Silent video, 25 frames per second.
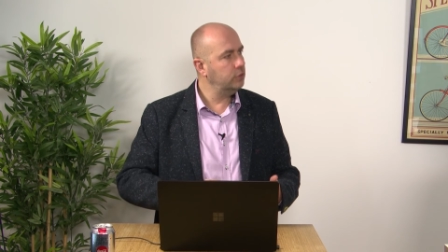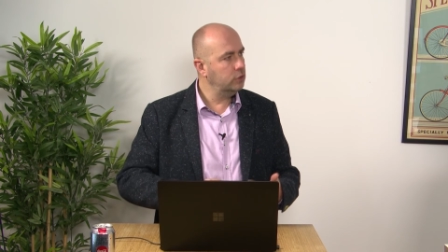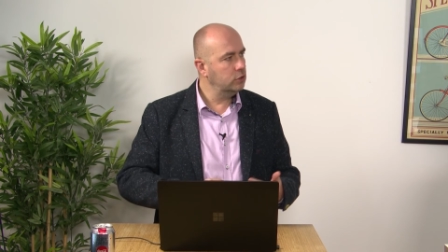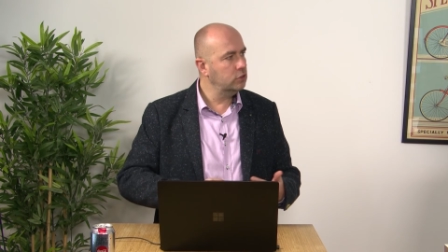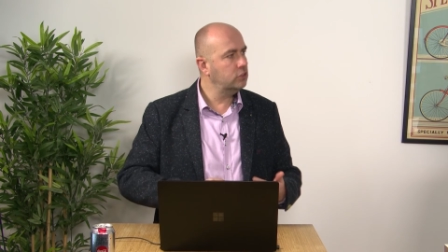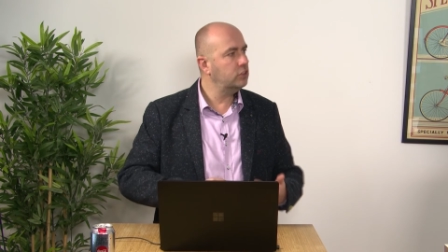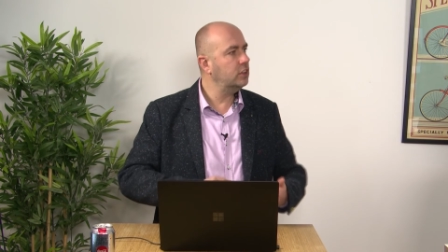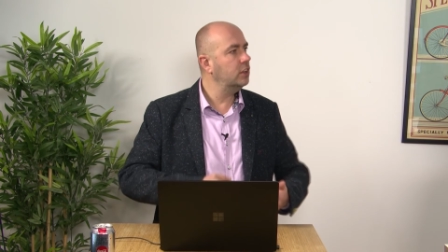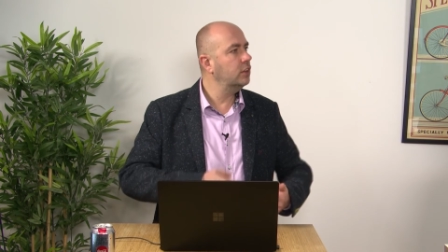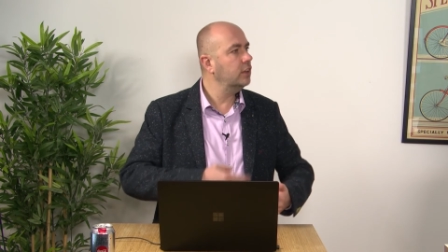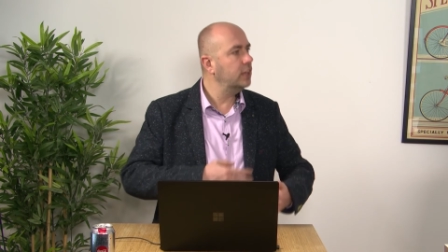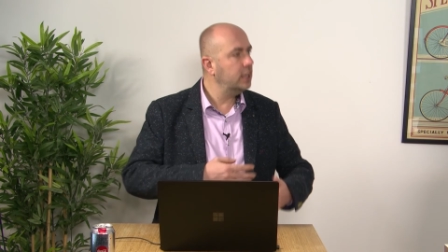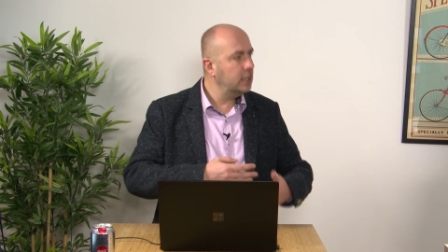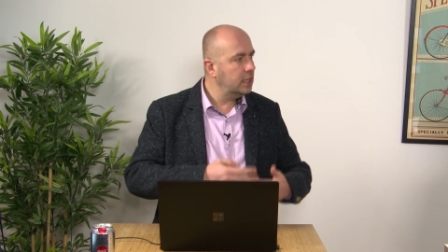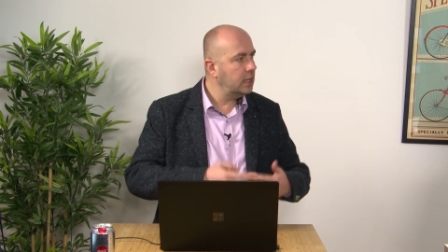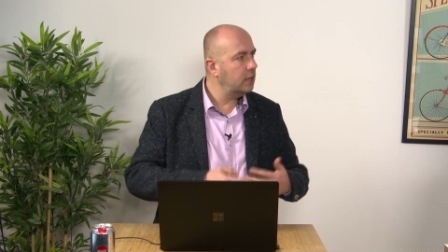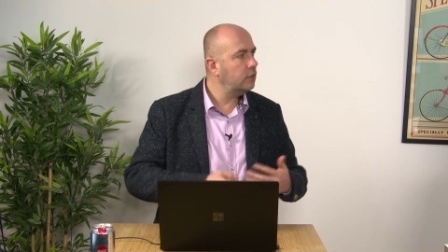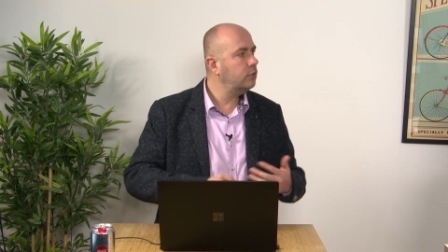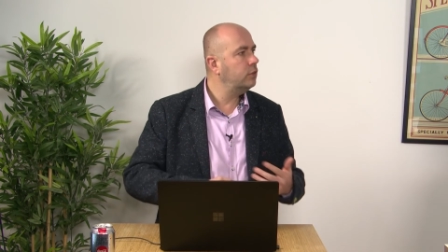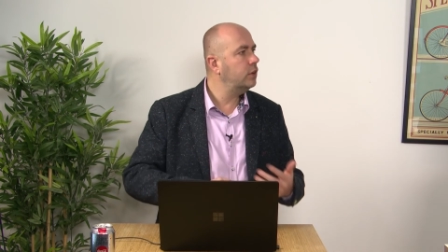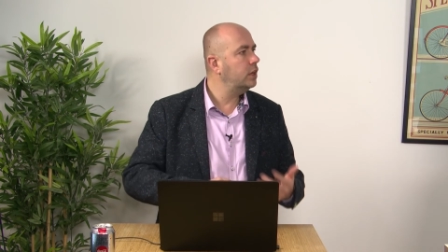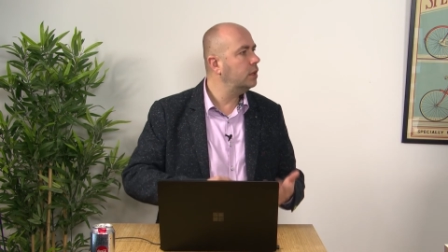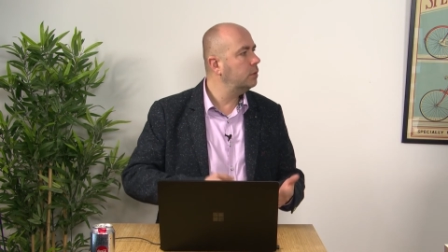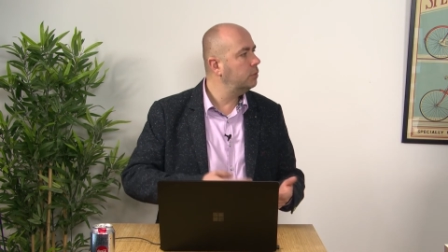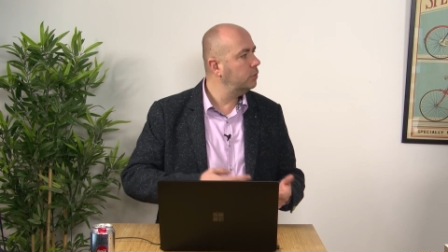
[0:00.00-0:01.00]
you're still in that
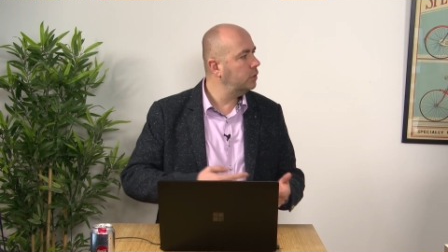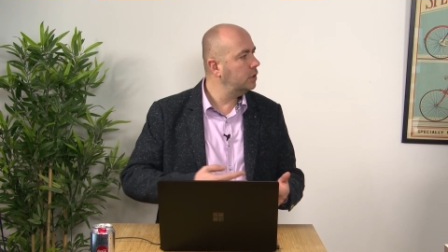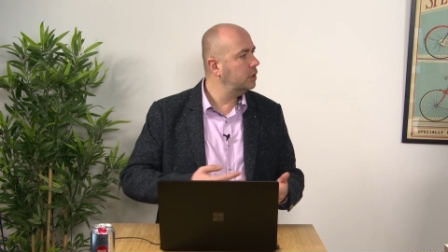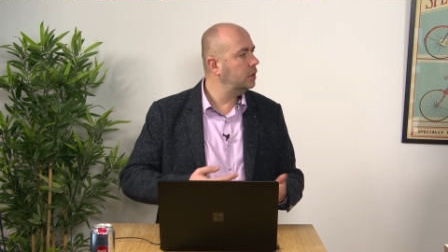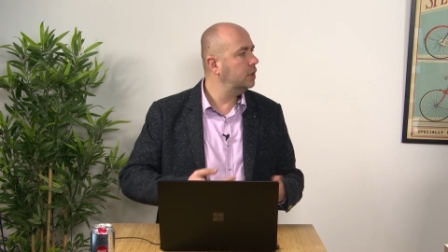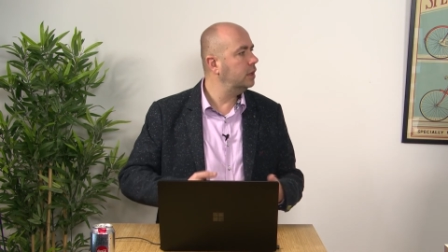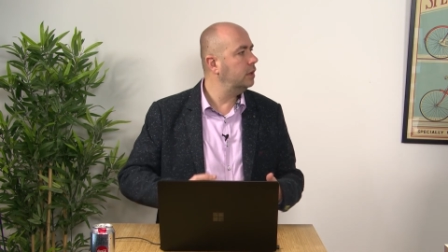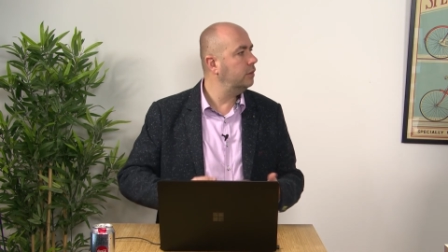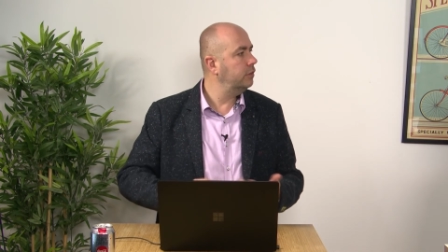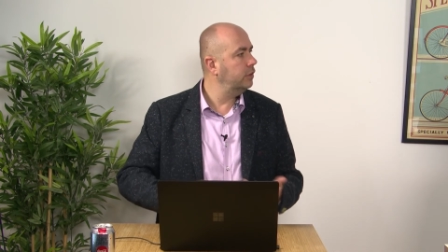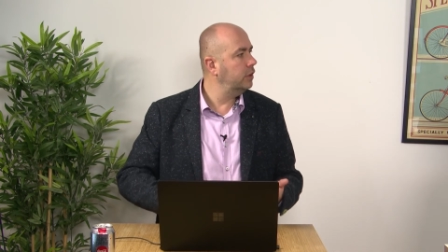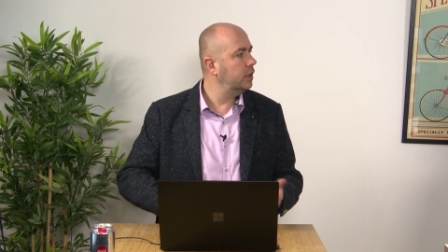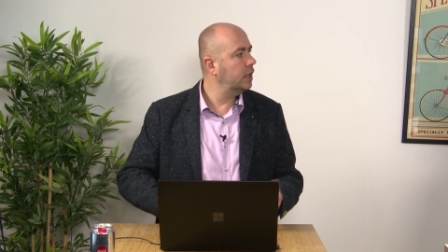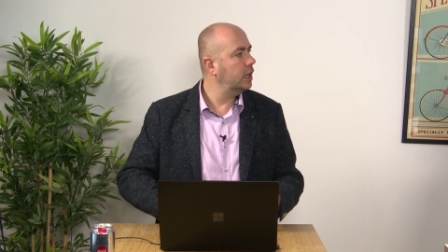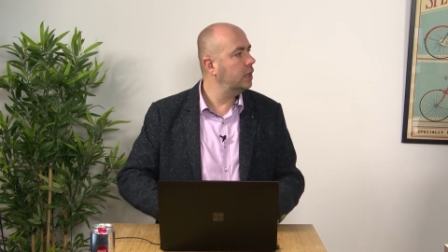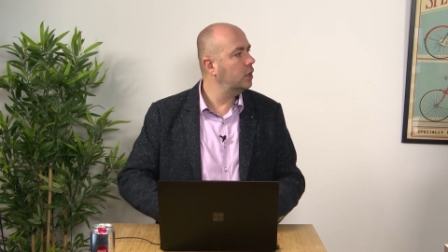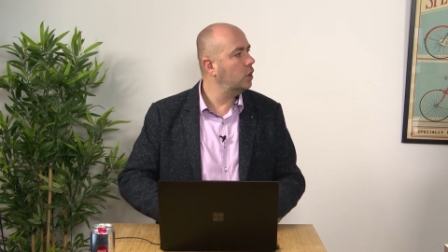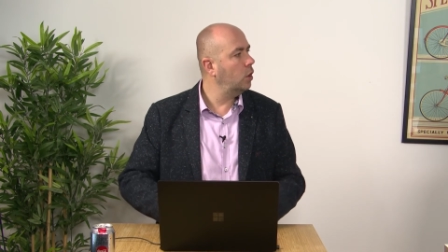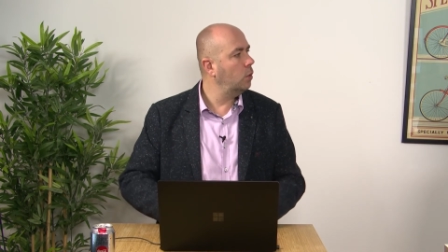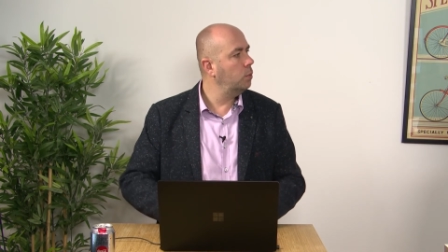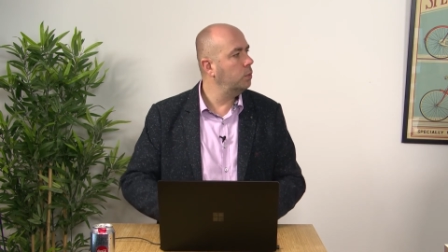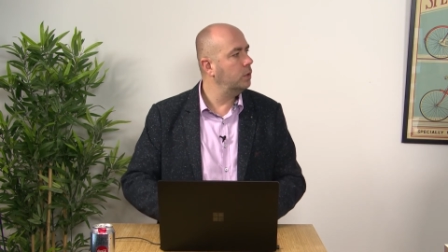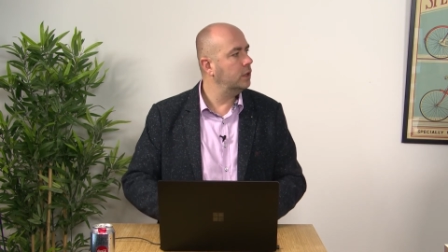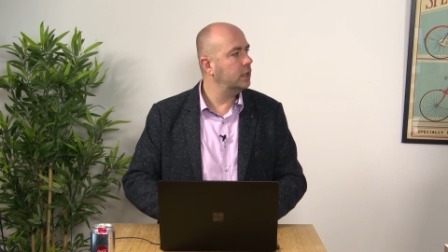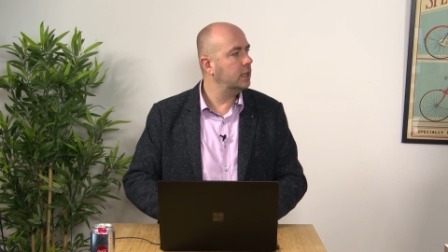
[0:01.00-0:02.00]
rhythm, if you can
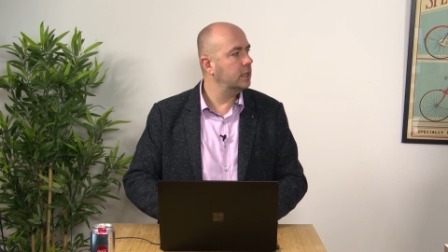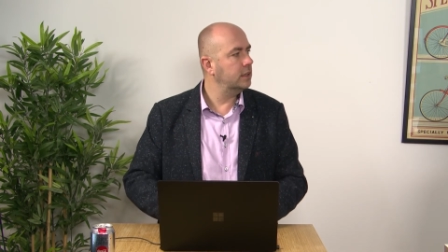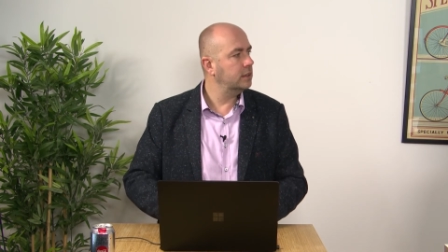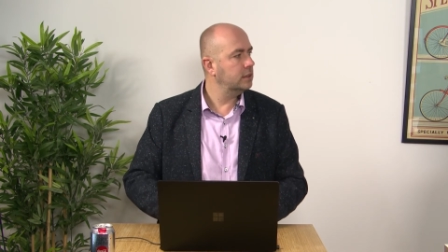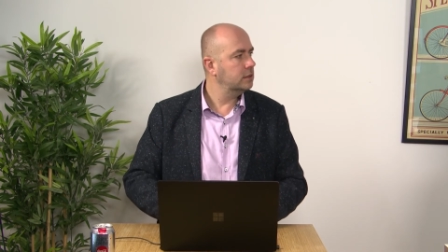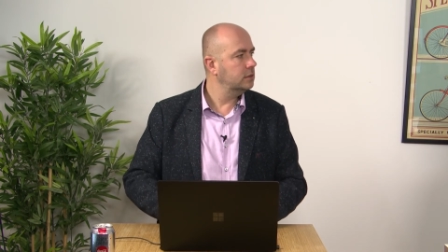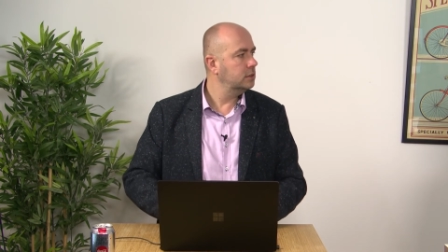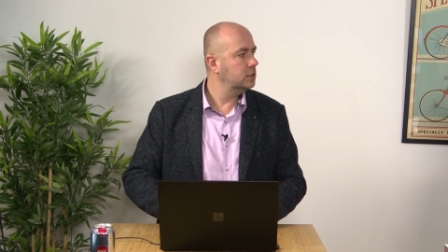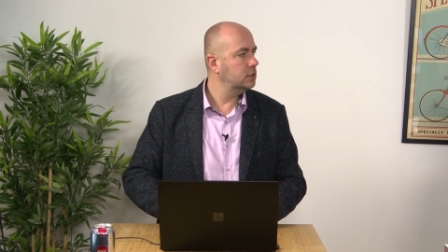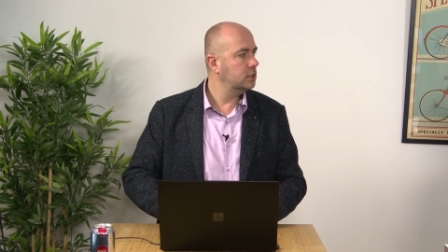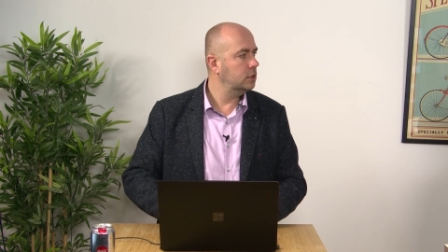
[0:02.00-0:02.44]
cope with that. So.